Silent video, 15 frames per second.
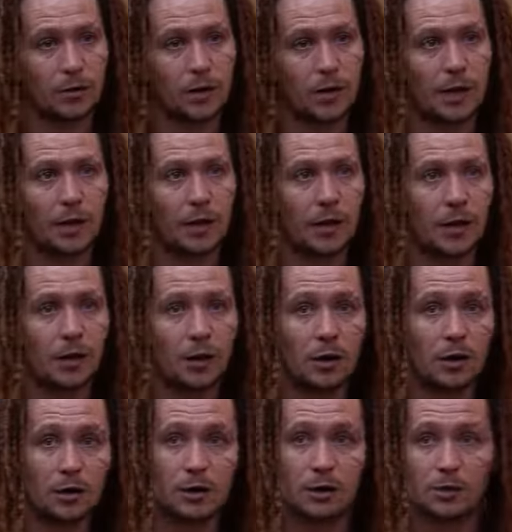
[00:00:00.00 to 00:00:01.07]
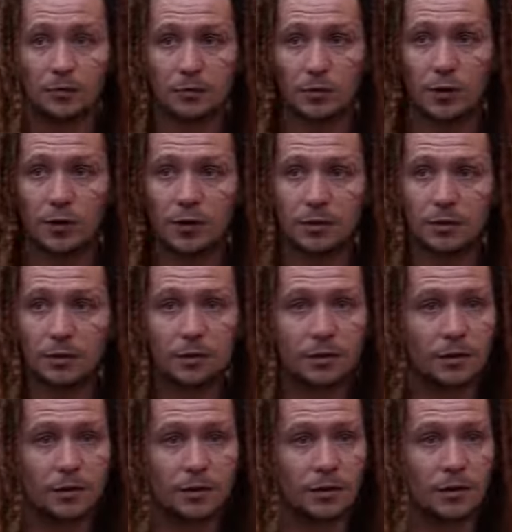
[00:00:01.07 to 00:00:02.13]
and I heard this voice,
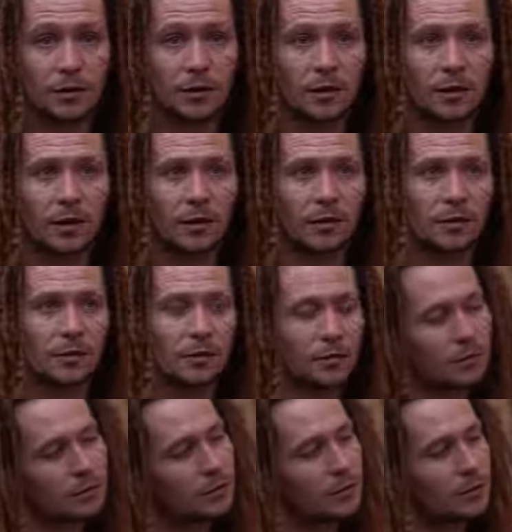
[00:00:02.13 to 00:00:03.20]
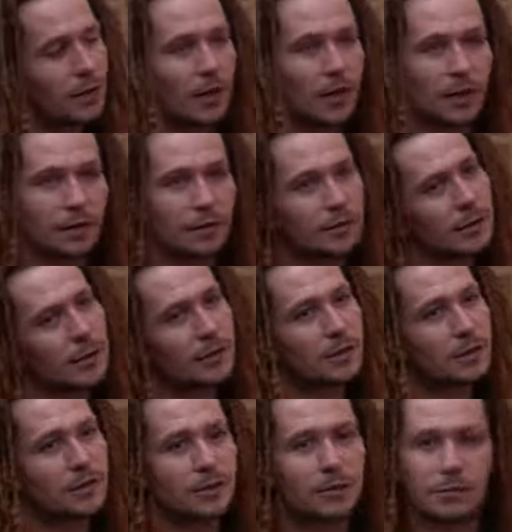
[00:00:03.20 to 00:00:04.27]
and I thought, yeah,
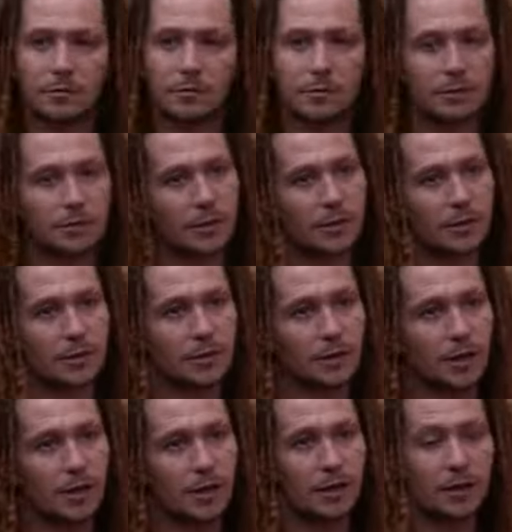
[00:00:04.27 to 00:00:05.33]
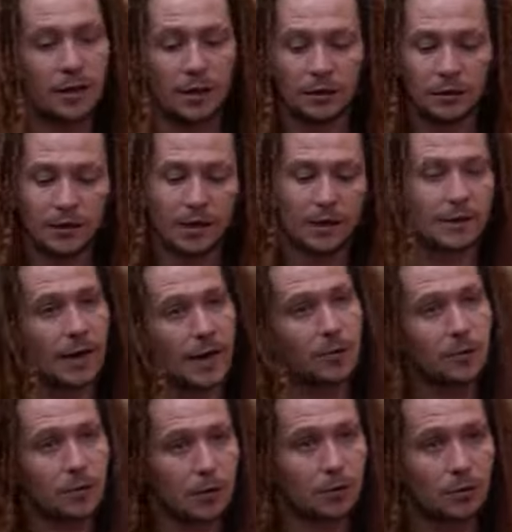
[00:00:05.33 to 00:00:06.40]
that's that's the guy. So I had a
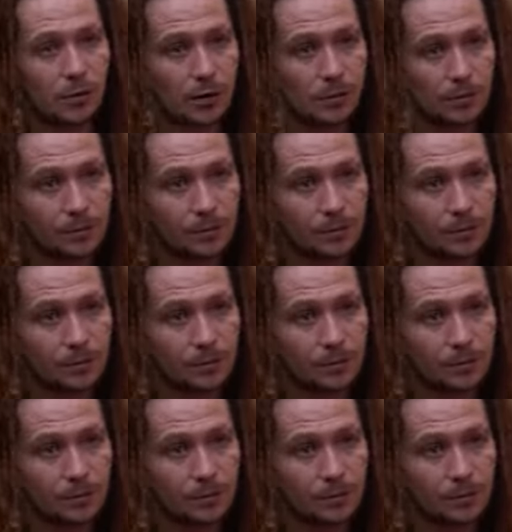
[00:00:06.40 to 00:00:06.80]
tape recorder,